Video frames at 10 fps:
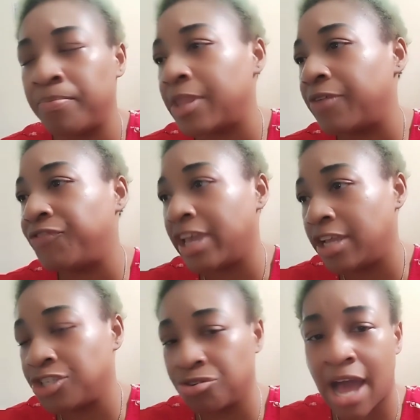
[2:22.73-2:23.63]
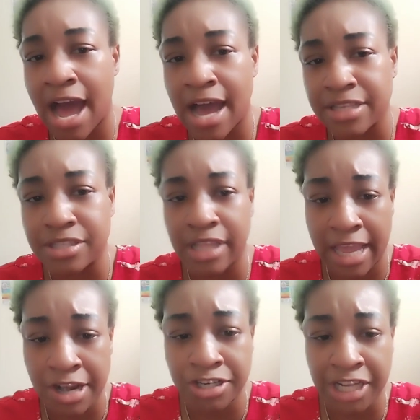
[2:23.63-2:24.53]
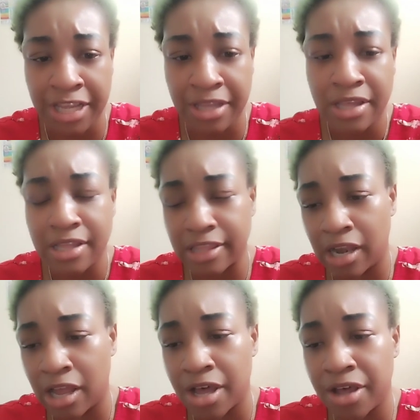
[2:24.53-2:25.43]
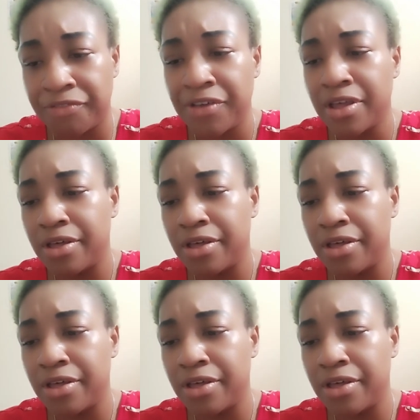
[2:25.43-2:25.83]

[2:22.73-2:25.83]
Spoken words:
feed you guys the energy, the love,